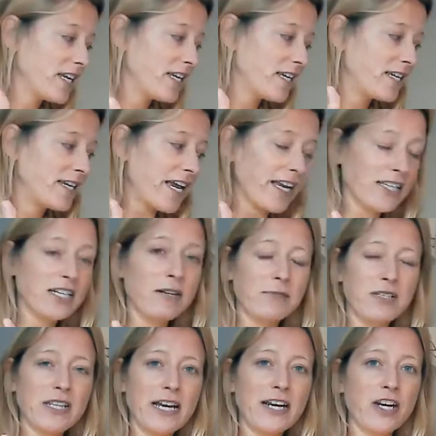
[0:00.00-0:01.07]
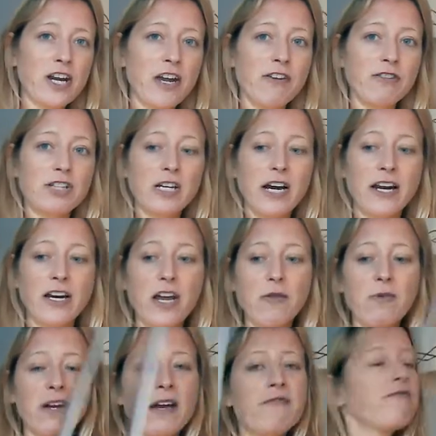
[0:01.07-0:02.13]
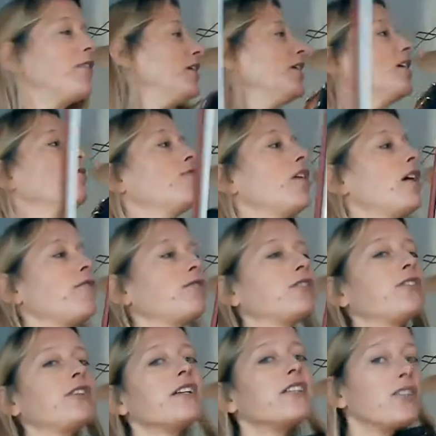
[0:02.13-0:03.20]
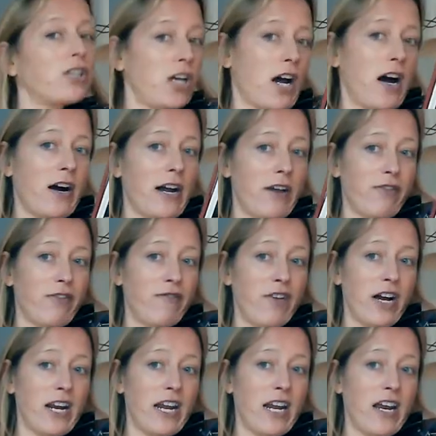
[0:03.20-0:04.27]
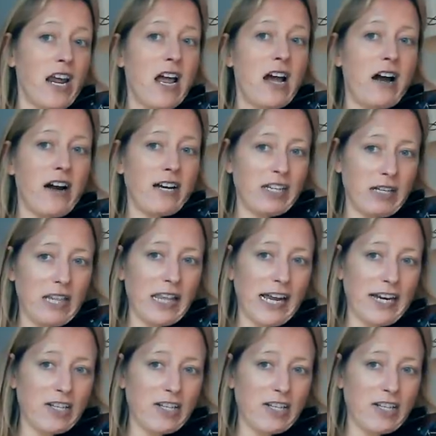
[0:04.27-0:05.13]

get up to that note. I know when I'm finding a note that's high on the violin, I ladder